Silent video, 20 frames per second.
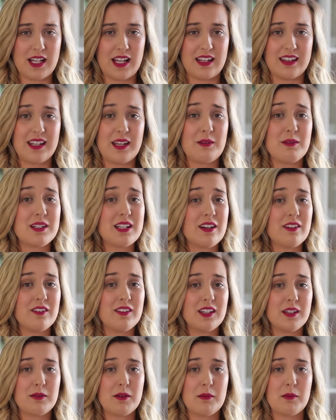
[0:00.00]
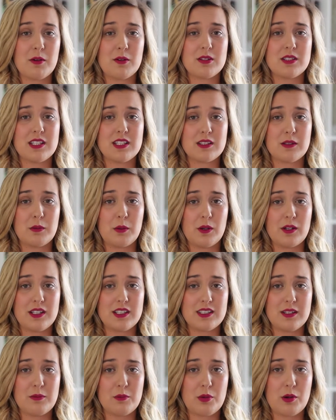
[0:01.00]
and they were definitely my most
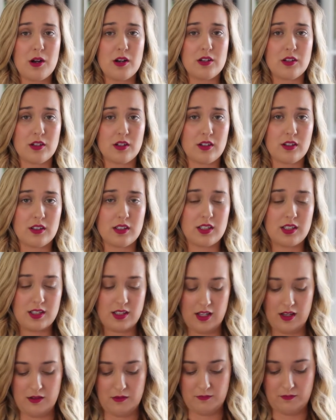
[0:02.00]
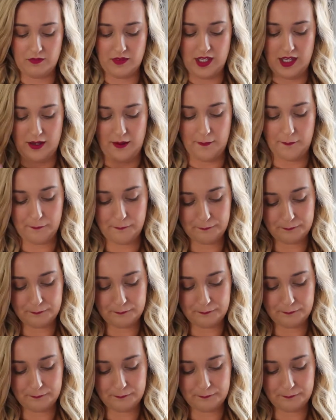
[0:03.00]
disappointing products, so yeah.